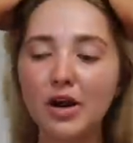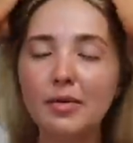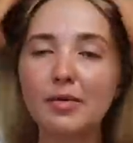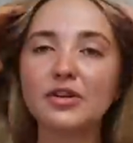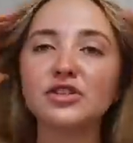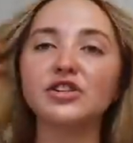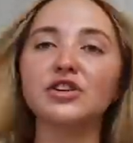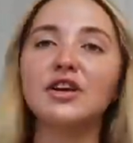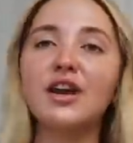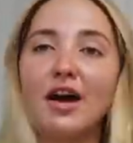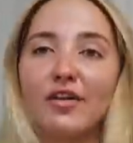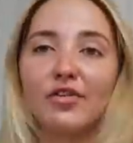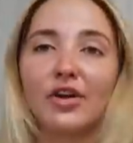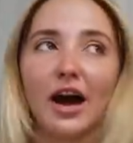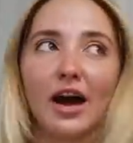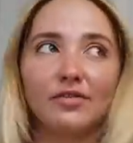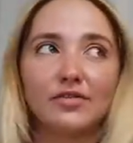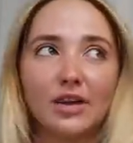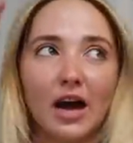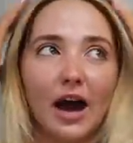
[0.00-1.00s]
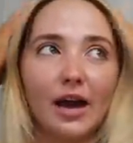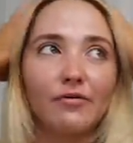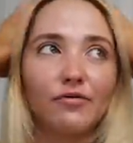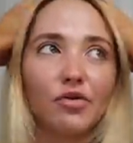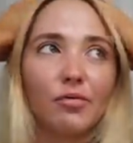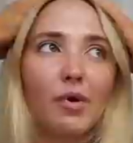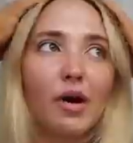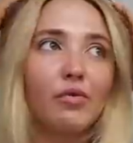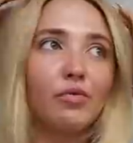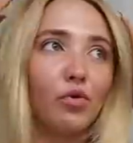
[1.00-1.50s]
pretty much never have time
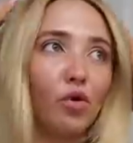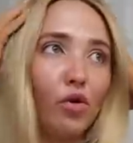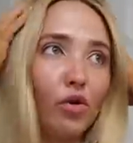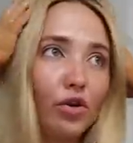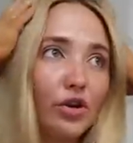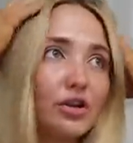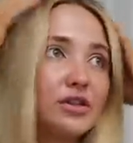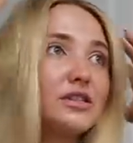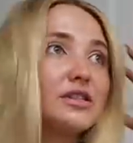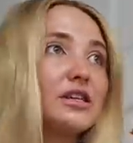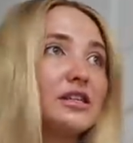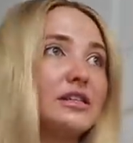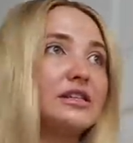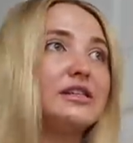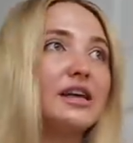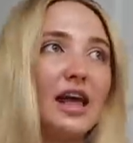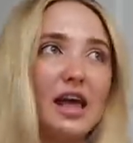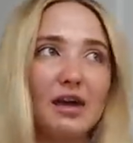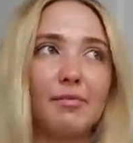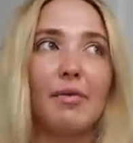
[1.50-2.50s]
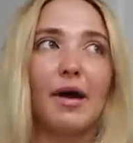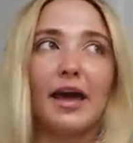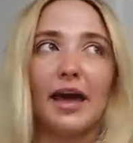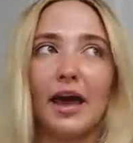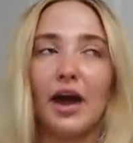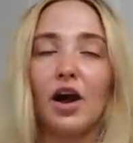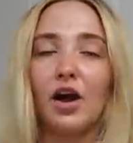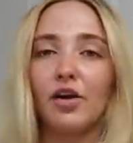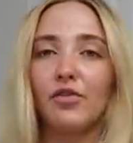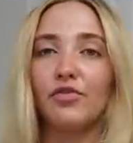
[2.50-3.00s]
for my rollers to sit in my
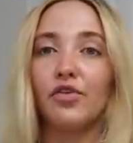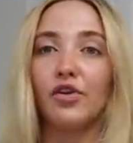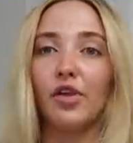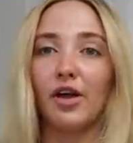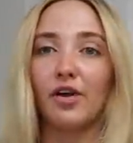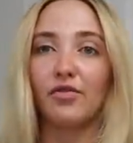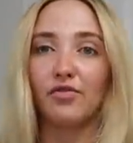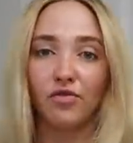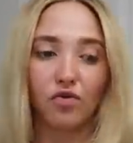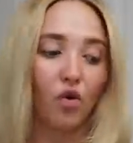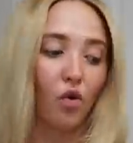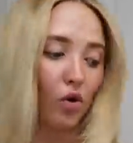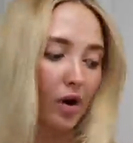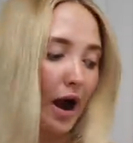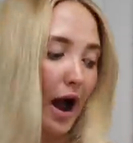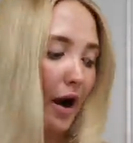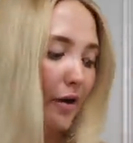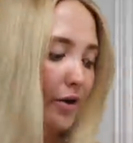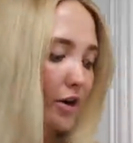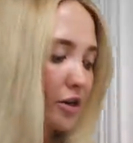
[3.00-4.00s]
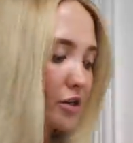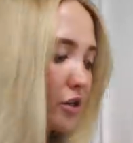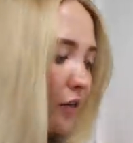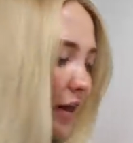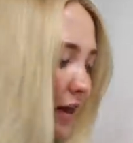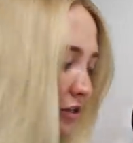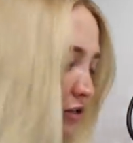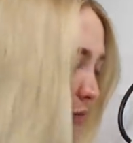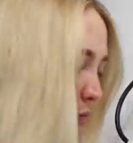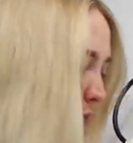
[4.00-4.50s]
hair for like 4 hours, so that's